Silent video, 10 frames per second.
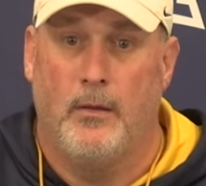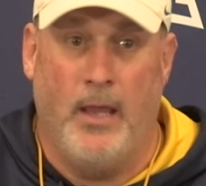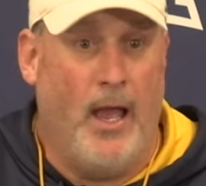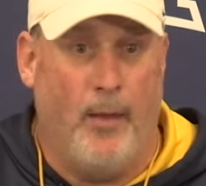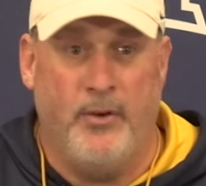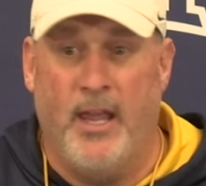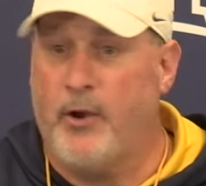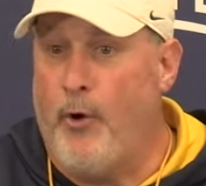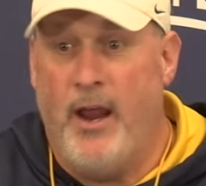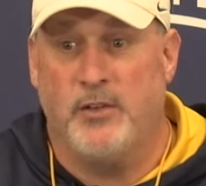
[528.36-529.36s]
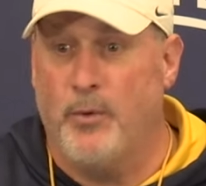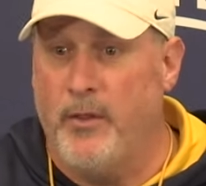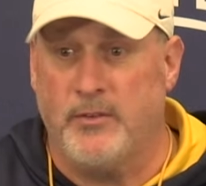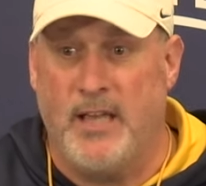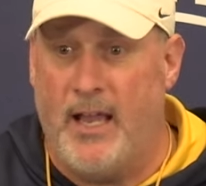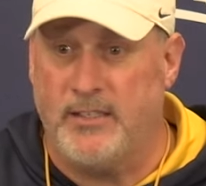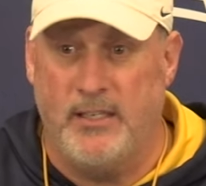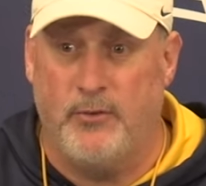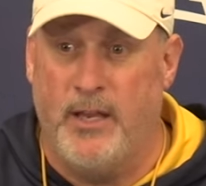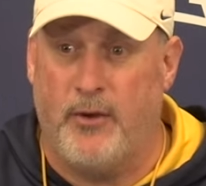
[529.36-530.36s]
Yeah, Nick Cray's one of those guys.
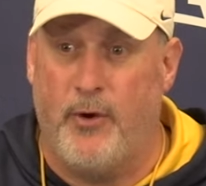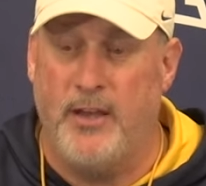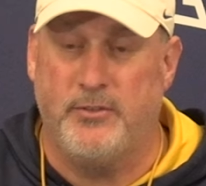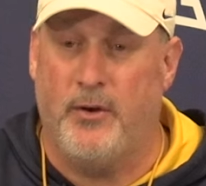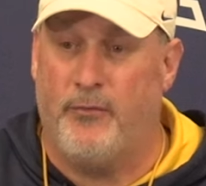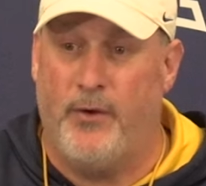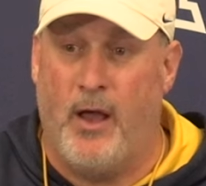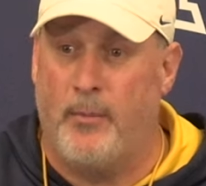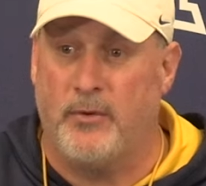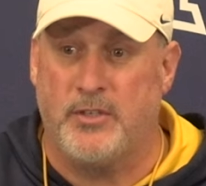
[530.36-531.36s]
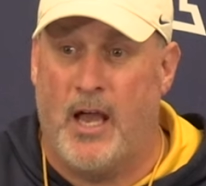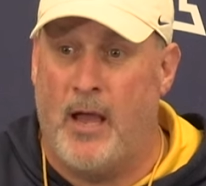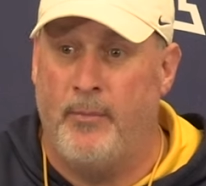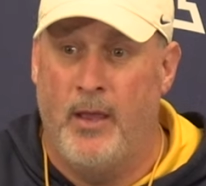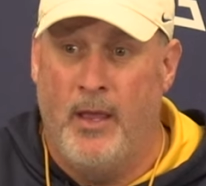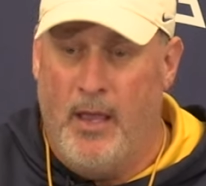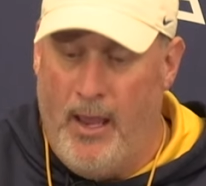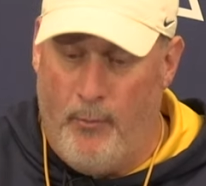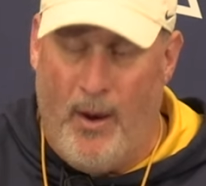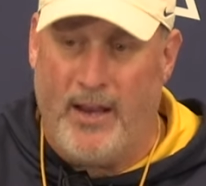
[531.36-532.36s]
Nick Cray's doing a phenomenal job
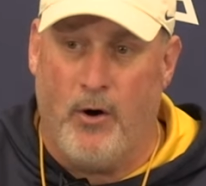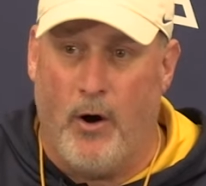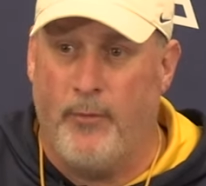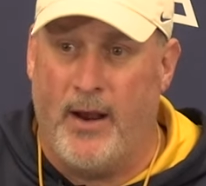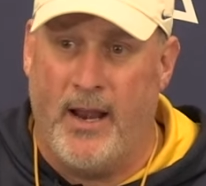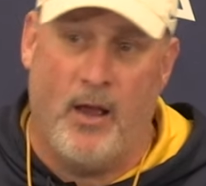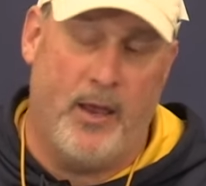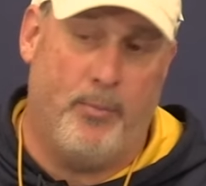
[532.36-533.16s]
at right guard right now.